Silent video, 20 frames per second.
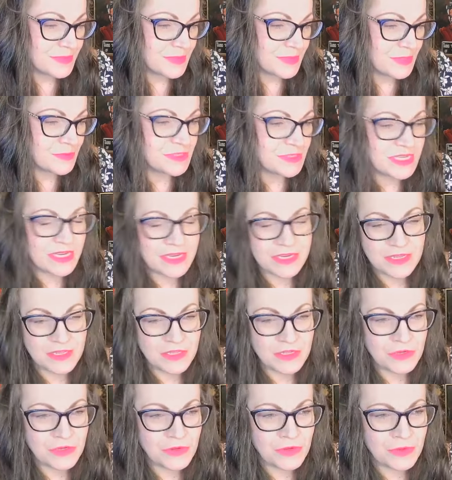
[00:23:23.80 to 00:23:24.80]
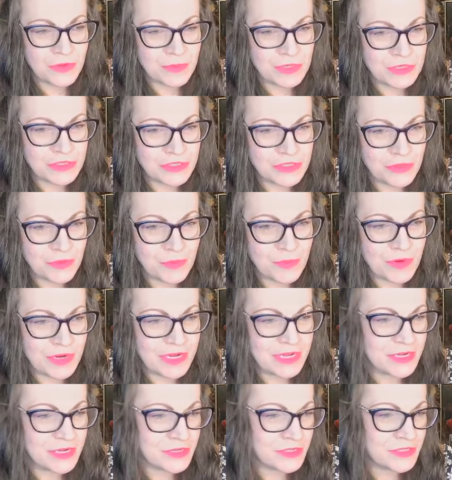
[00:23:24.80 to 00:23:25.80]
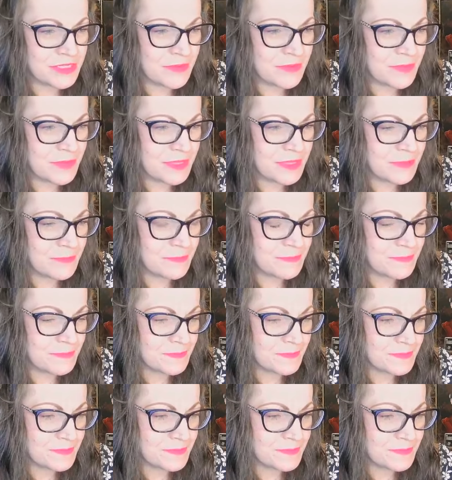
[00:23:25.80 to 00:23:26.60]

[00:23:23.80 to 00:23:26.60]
It was like a little commercial break or something.